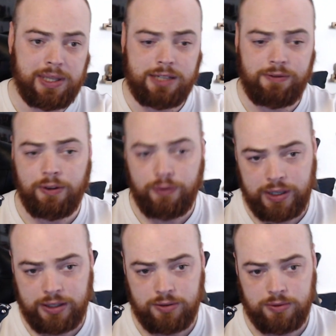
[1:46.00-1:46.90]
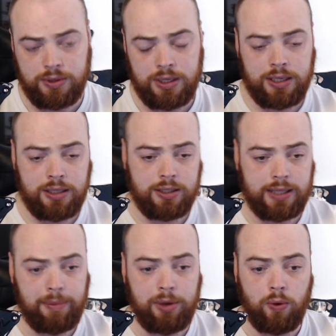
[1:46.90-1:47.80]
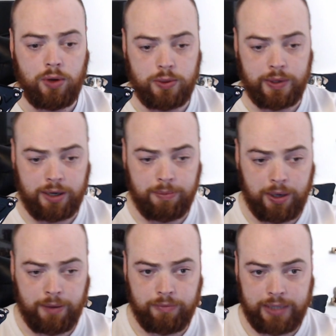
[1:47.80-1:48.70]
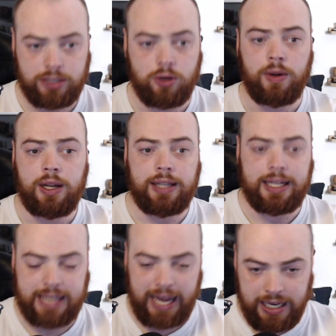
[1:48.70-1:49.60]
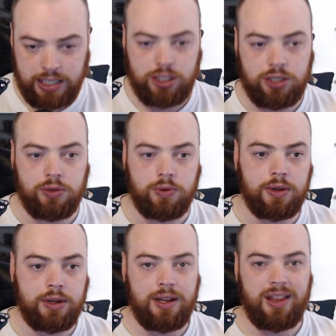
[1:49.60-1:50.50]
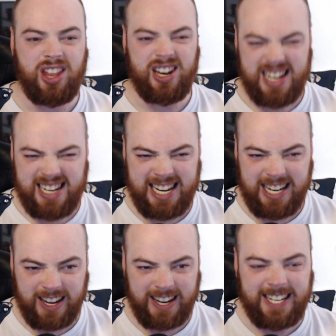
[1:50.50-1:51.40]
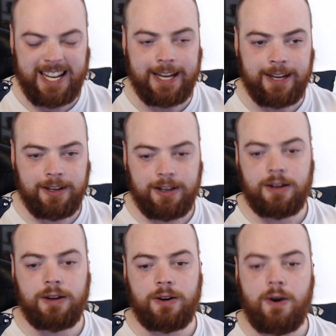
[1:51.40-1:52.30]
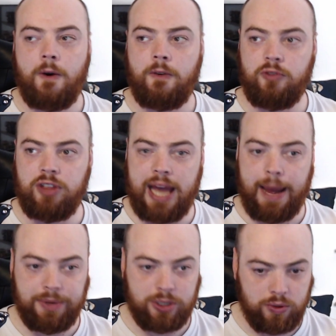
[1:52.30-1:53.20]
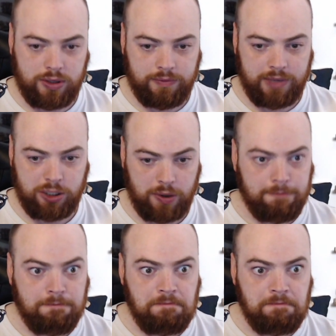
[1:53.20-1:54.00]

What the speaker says: feel free to let me know on Twitter. But let's go. Let's get into the nitty gritty of the episode. Let's do it.